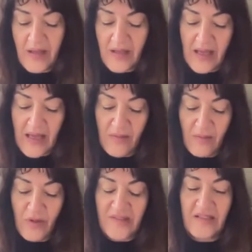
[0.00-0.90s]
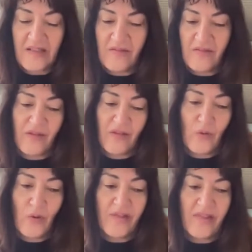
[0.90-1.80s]
uh, wasn't
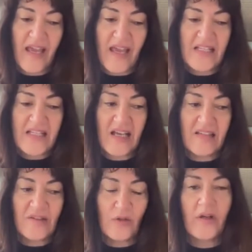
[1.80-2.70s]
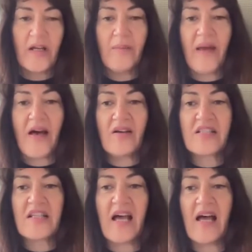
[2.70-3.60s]
thought that a story
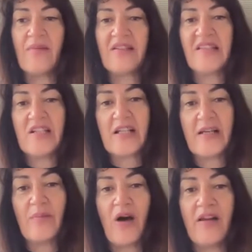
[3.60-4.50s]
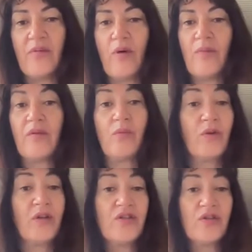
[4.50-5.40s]
about um, essentially Maori woman
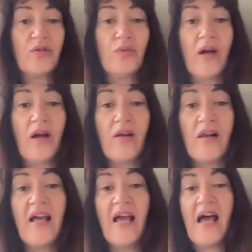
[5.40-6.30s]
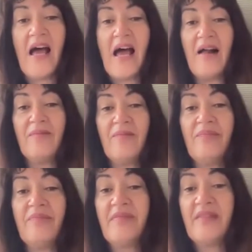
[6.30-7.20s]
would do well. Mm. Um,
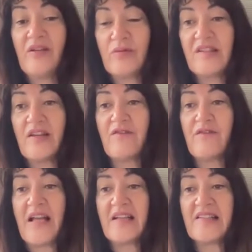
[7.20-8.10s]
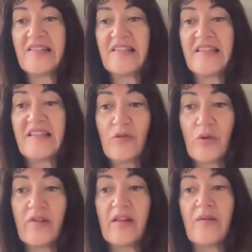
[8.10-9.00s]
also, the funders
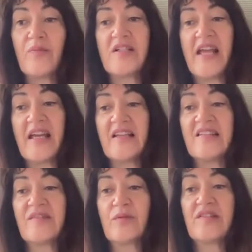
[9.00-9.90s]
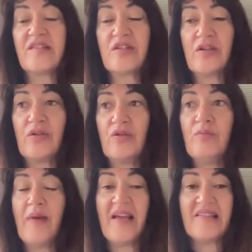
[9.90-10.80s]
thought the protagonist was too
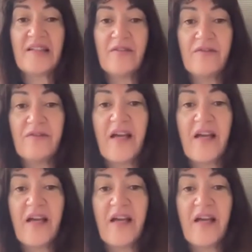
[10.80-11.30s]
passive,